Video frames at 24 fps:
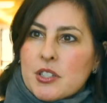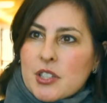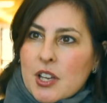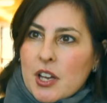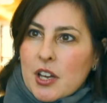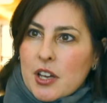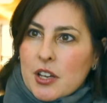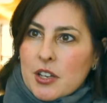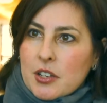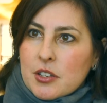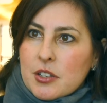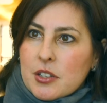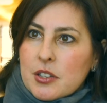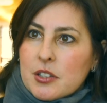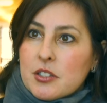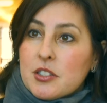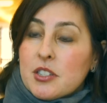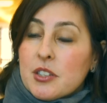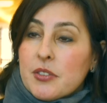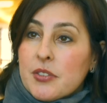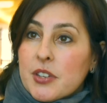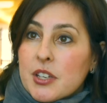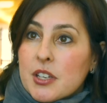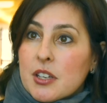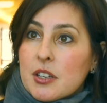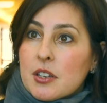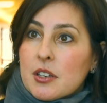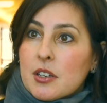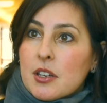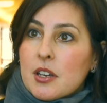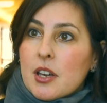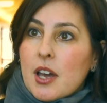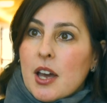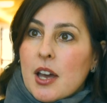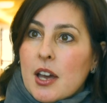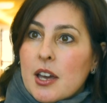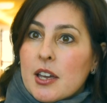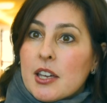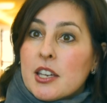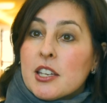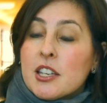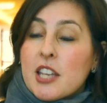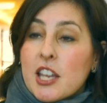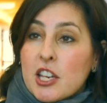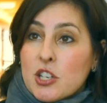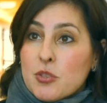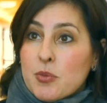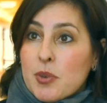is on civic uh,
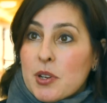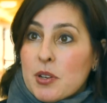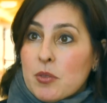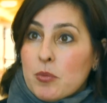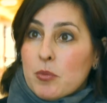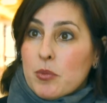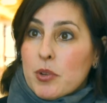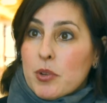engagement